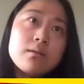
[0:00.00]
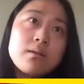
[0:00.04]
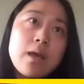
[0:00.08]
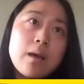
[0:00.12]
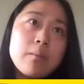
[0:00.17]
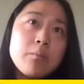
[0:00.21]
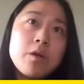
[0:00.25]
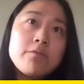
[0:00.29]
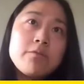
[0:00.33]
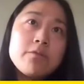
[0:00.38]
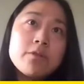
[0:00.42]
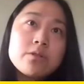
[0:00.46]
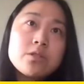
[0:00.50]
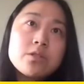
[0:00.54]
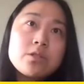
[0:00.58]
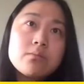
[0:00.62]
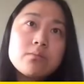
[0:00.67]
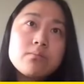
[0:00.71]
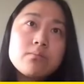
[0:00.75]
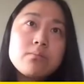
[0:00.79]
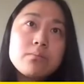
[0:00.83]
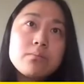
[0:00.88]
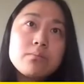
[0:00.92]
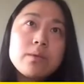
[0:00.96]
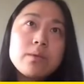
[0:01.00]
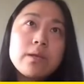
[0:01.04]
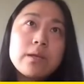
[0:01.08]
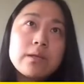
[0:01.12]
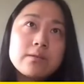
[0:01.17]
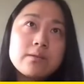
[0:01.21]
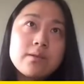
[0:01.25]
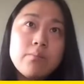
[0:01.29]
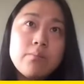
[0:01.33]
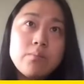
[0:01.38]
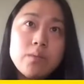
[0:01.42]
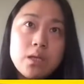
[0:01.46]
gamma function,
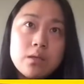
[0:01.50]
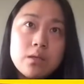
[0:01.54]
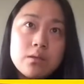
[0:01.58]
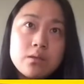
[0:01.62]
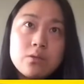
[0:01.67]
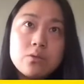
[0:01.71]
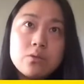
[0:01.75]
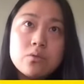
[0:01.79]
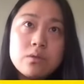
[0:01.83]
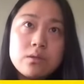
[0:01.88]
except that it's